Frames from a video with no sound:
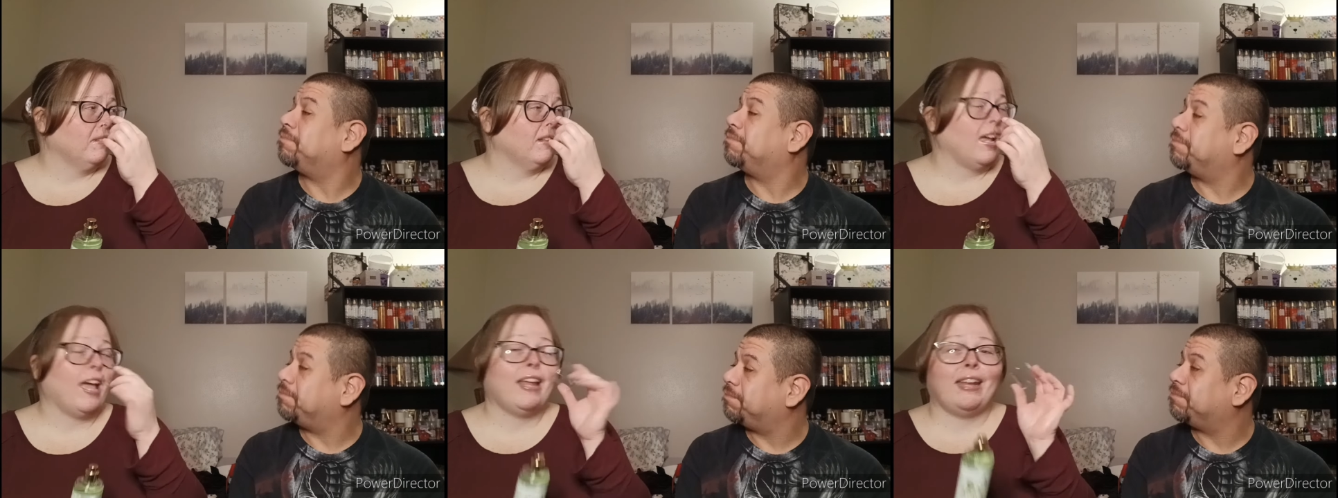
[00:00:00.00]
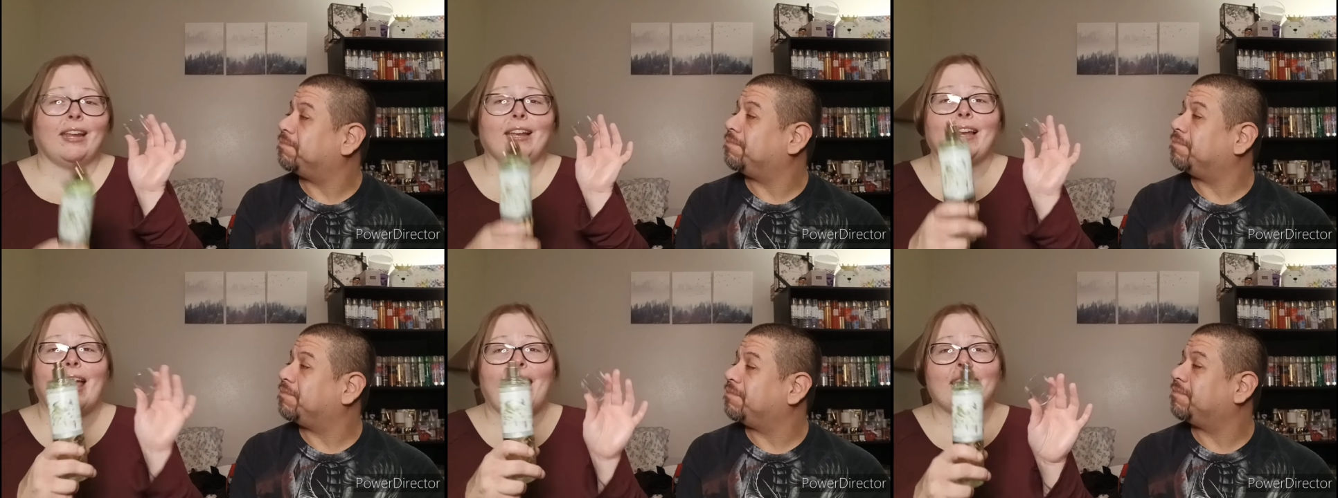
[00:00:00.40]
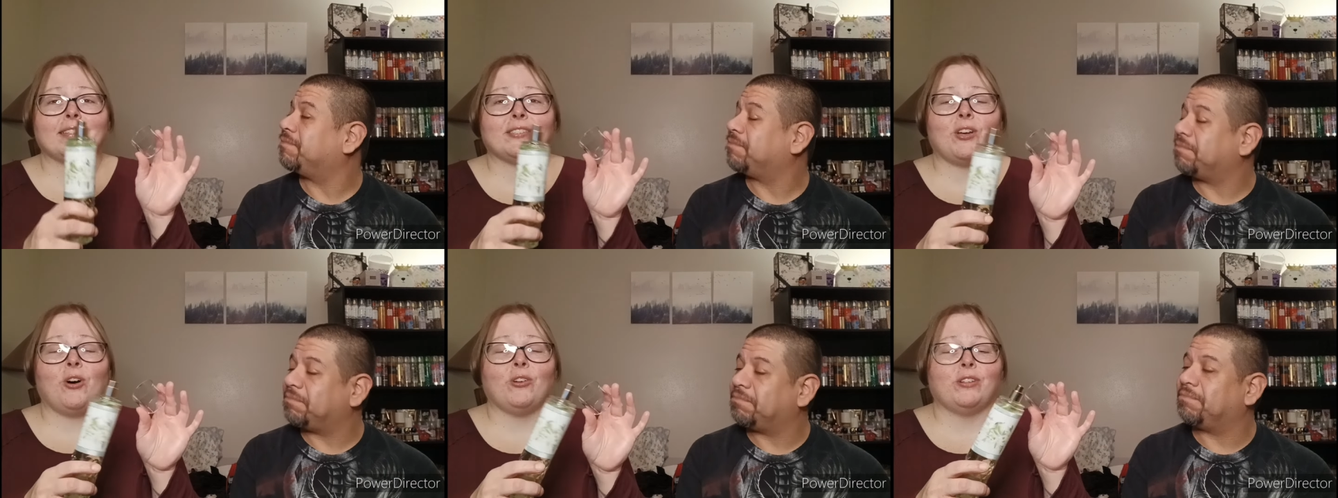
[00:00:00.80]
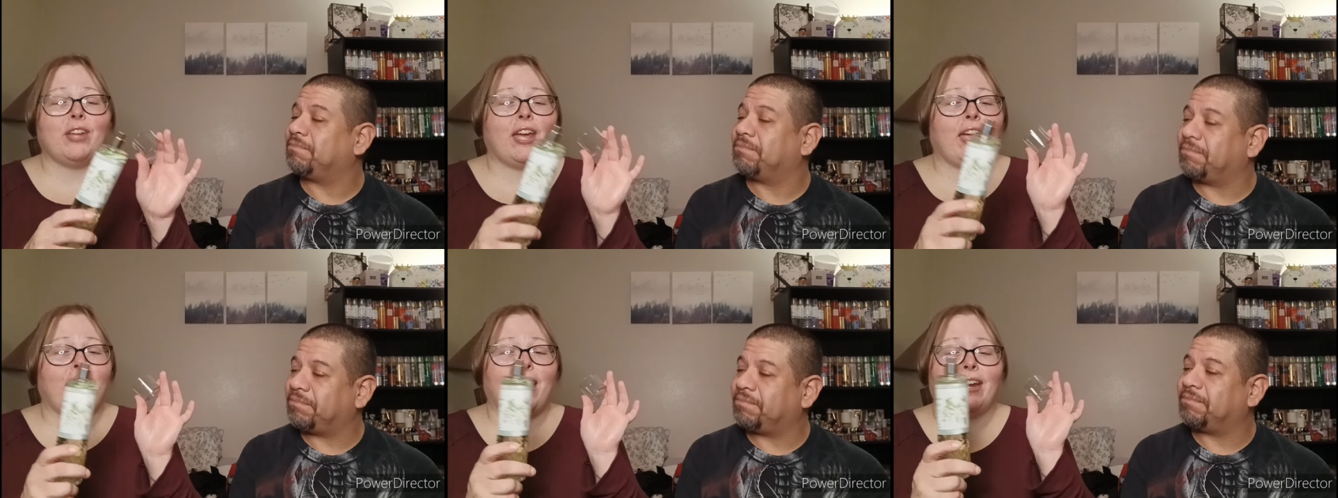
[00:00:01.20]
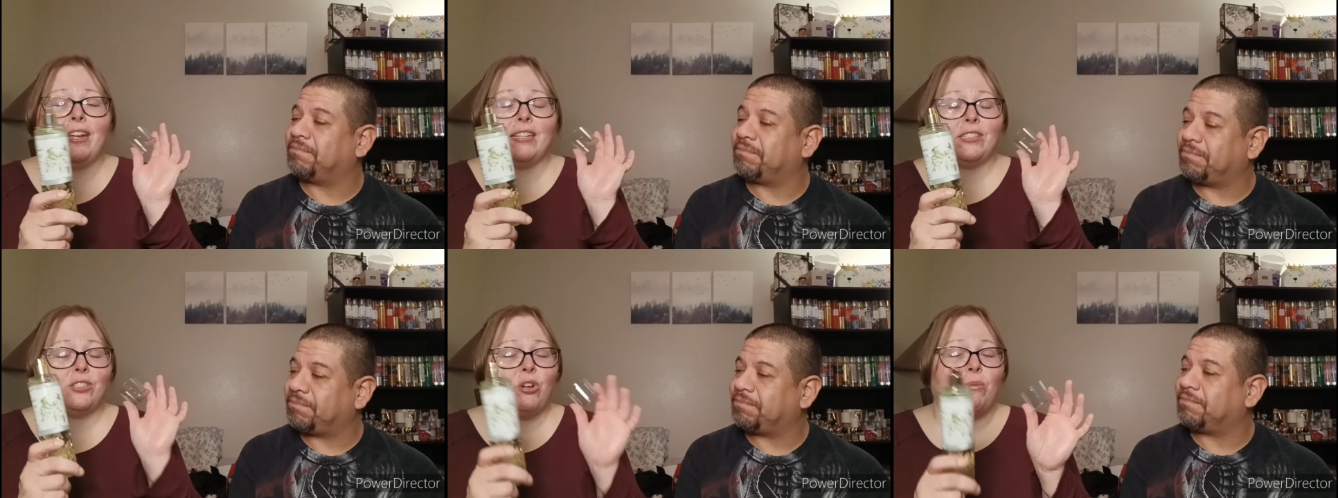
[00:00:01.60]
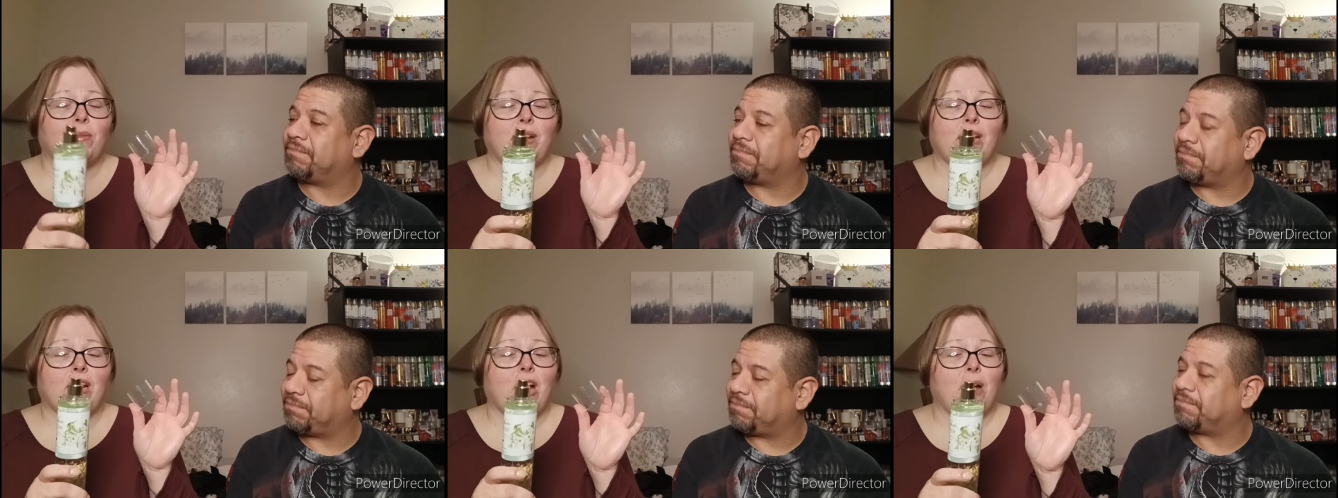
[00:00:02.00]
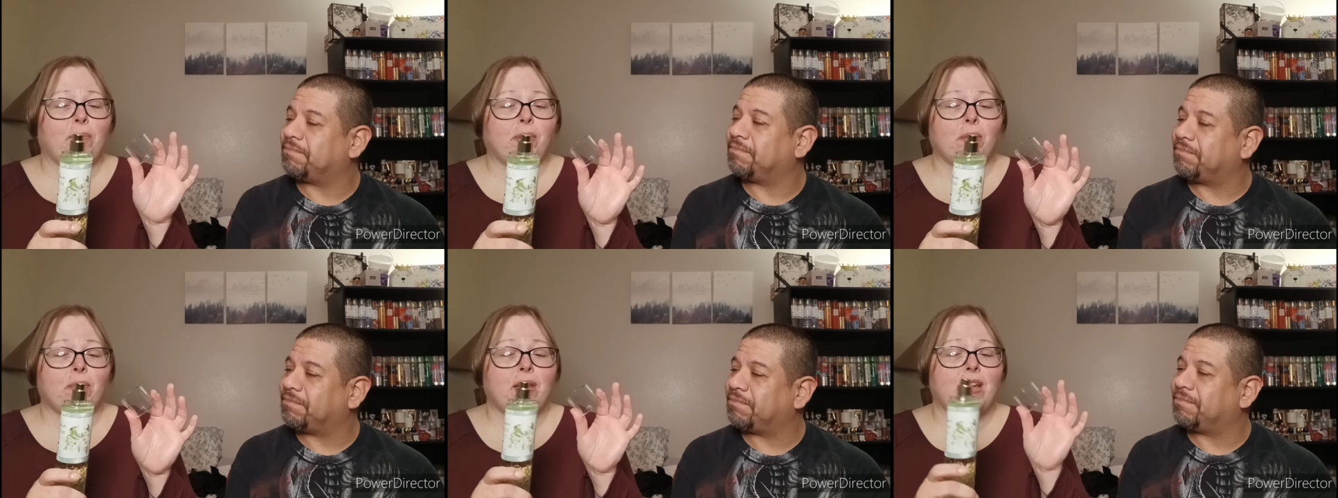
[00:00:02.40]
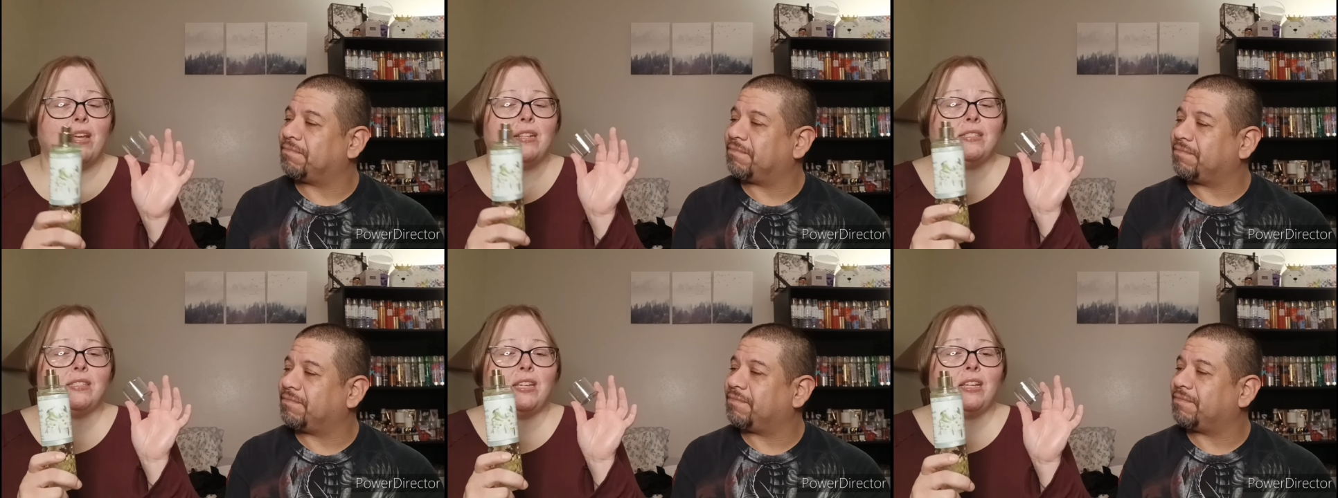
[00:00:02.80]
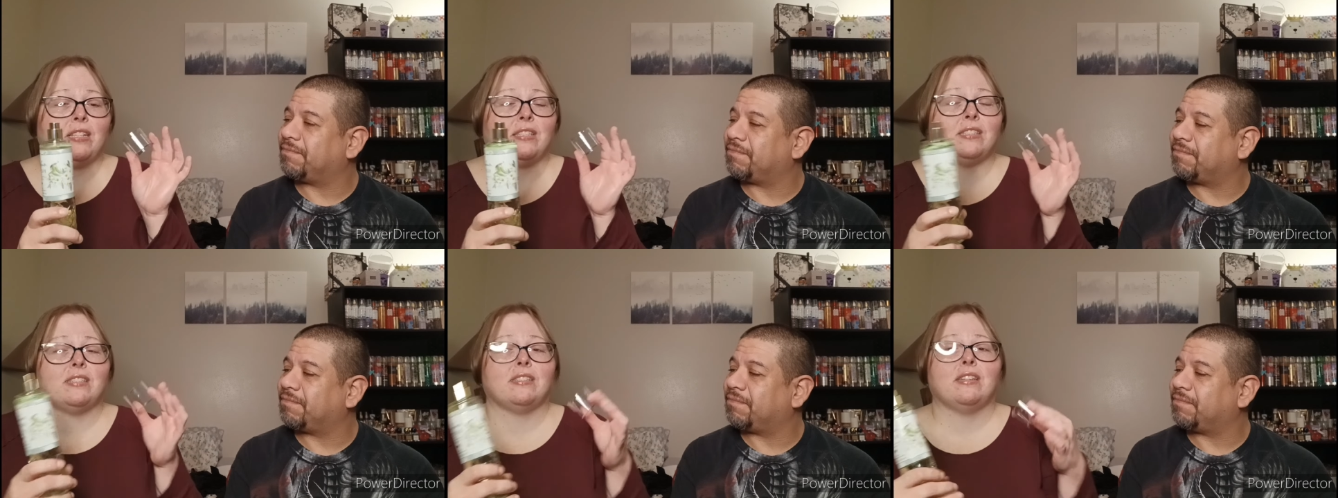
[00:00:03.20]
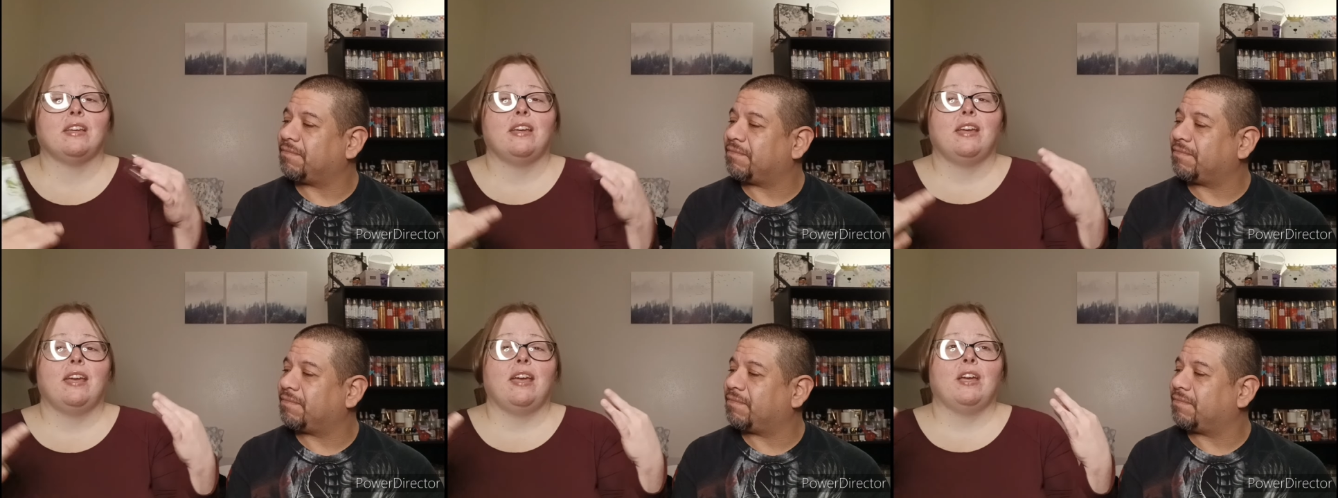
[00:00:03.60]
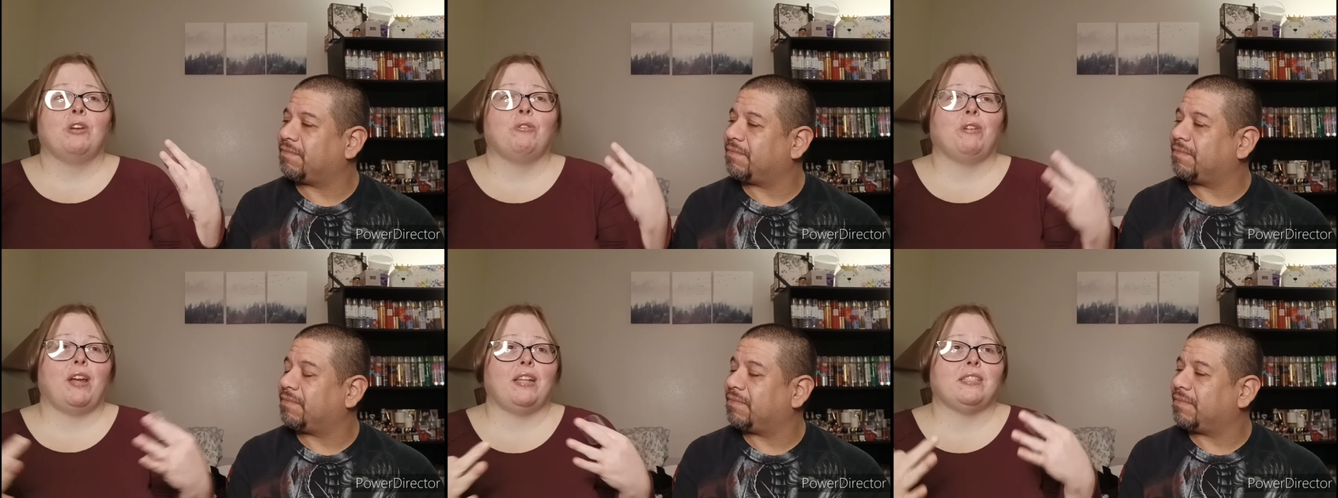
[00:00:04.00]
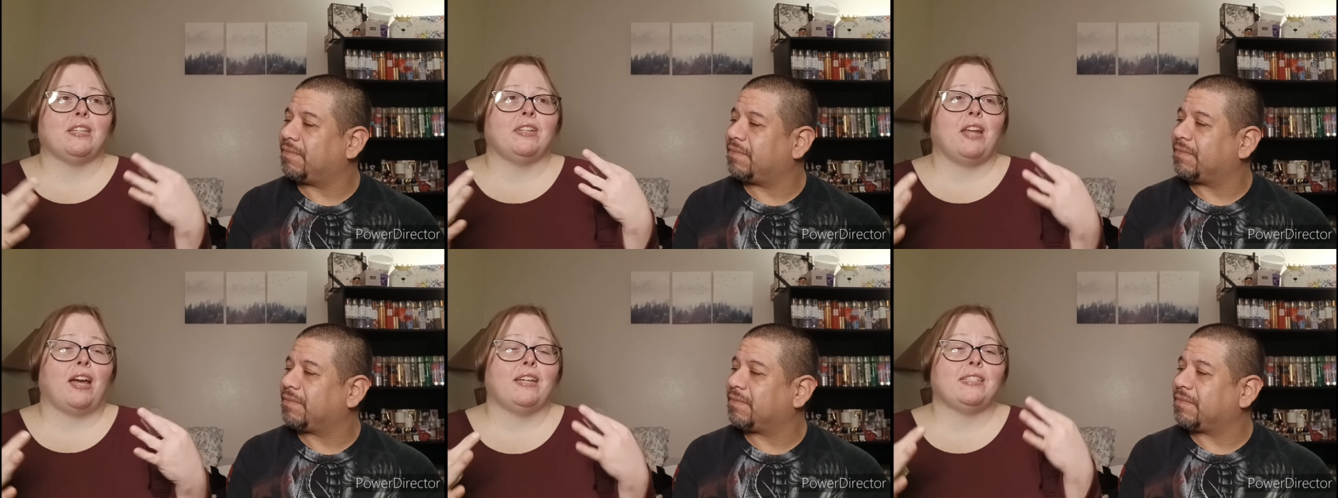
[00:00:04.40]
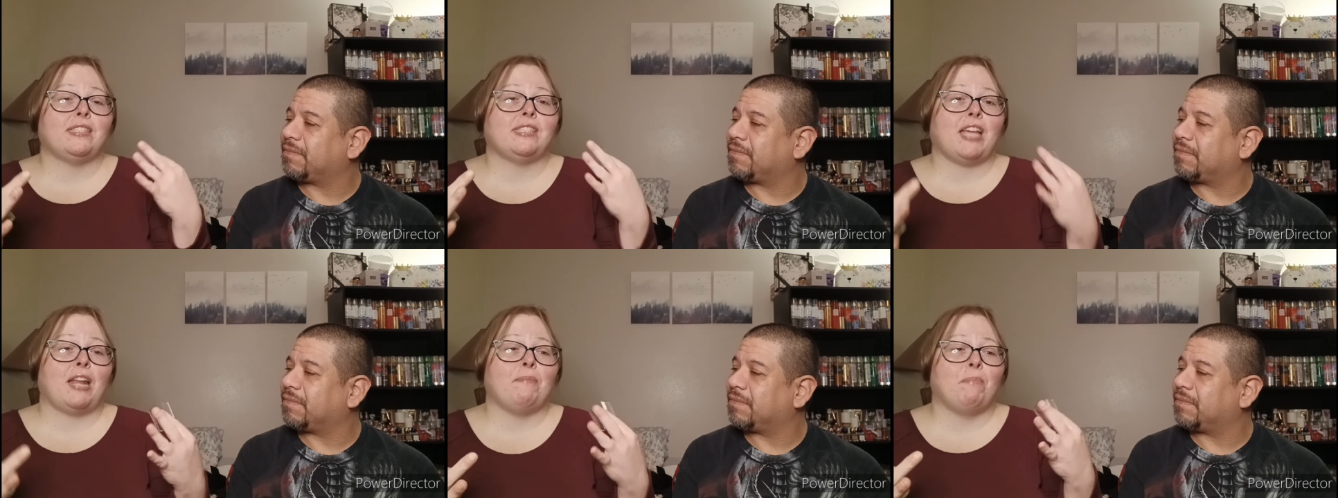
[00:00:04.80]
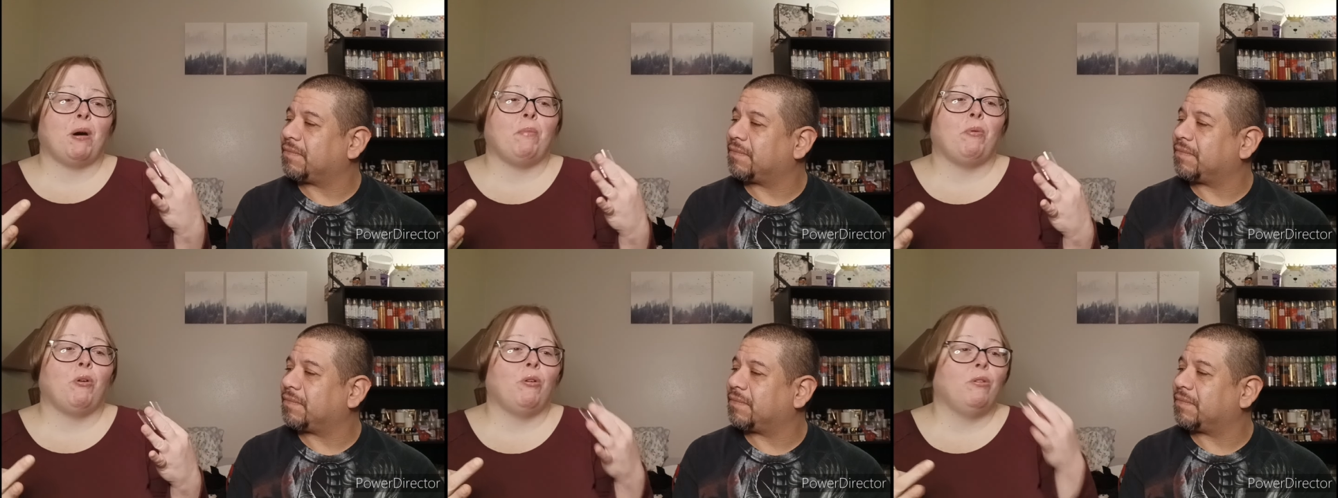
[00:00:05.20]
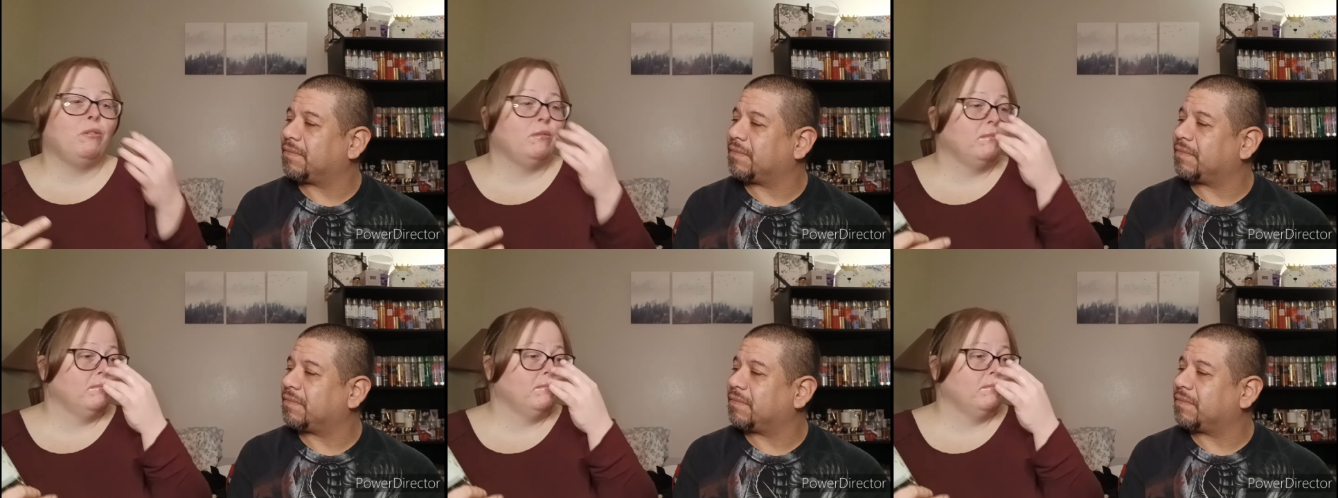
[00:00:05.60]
Speaker 1: And it lasts all day. I get so many compliments. It's creates a nice scent bubble.